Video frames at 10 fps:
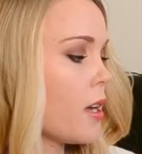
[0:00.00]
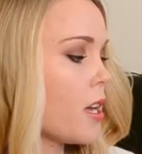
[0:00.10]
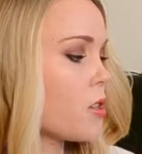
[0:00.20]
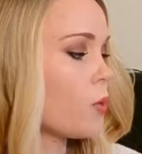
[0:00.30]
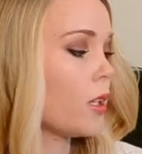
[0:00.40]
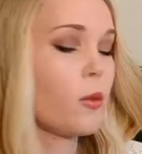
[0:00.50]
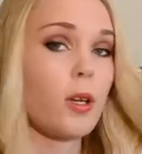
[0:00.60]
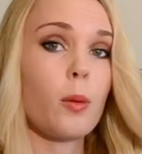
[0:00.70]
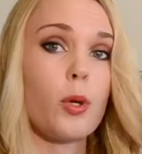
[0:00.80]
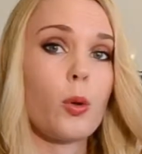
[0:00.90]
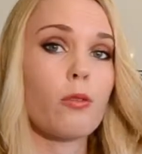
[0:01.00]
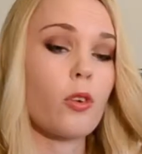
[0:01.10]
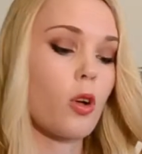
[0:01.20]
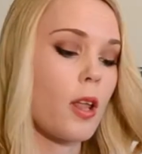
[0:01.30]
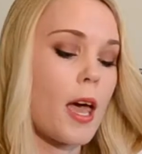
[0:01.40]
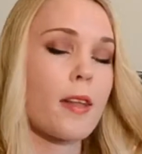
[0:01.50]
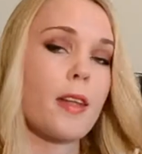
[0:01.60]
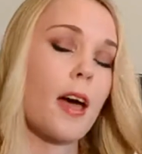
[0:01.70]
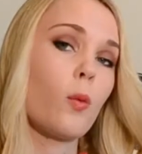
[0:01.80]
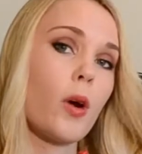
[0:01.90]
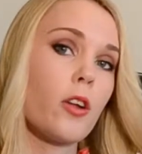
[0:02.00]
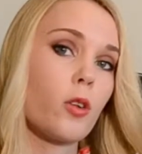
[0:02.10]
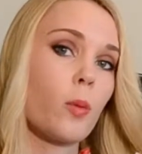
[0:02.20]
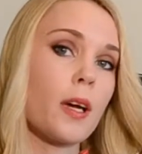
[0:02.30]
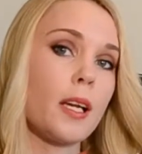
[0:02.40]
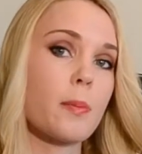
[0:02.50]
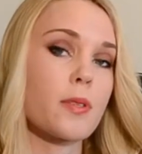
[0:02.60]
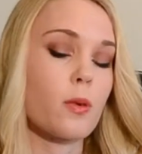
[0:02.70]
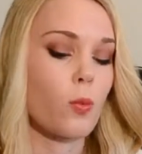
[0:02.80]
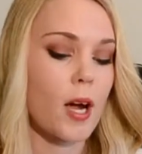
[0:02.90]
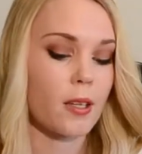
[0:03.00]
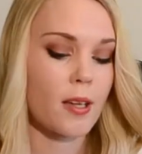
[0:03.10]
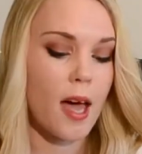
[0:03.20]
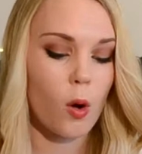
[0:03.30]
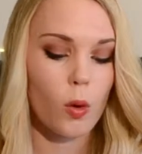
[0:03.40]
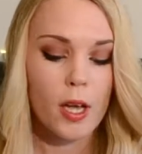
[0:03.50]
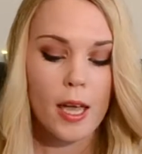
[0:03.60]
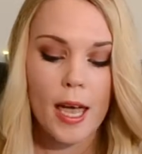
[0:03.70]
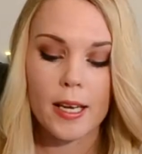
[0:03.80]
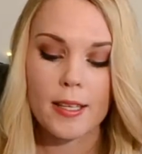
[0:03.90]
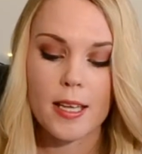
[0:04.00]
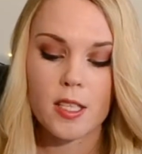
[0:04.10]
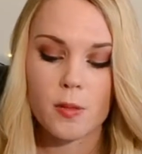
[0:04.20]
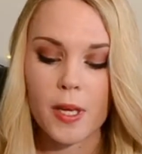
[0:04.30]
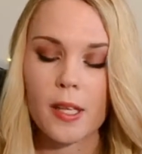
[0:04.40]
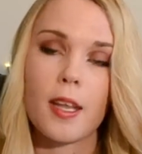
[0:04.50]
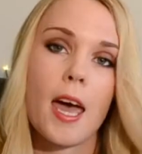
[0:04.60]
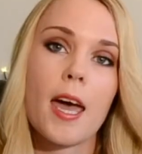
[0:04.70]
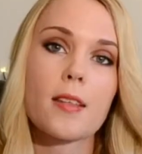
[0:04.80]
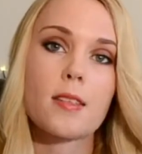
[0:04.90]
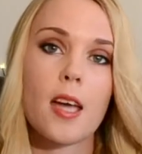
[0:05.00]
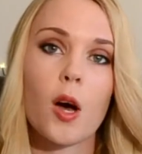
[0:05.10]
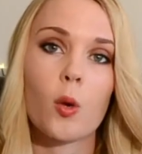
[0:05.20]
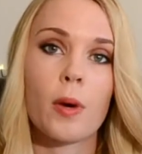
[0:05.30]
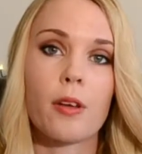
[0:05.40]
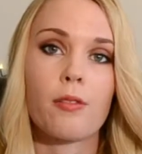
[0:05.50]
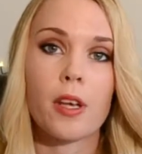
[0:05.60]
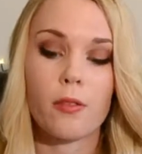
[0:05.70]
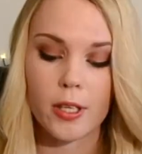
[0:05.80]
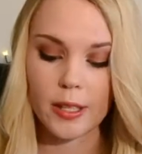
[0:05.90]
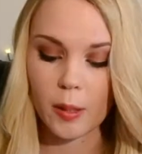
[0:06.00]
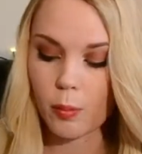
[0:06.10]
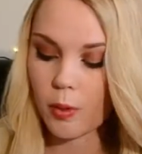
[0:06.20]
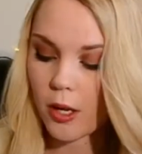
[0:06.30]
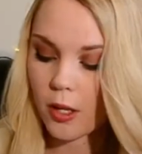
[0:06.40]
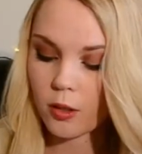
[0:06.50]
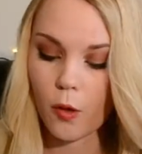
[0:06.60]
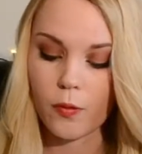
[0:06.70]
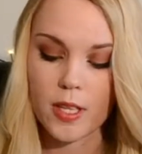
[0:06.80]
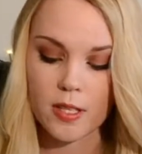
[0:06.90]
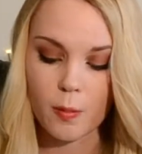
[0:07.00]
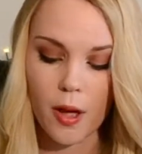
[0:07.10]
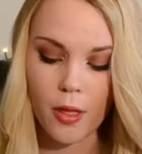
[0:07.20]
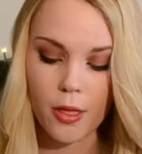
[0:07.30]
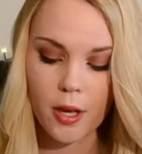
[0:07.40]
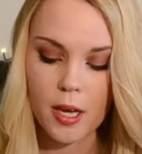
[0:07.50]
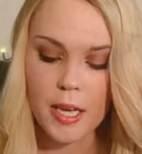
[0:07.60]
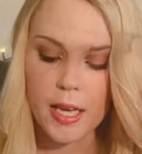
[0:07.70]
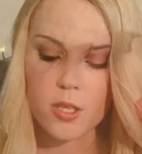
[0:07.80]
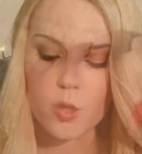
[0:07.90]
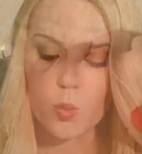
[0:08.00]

It's really beautiful, and I wear it on my lips right now, and it has been hands down my favorite lip product of this month. It's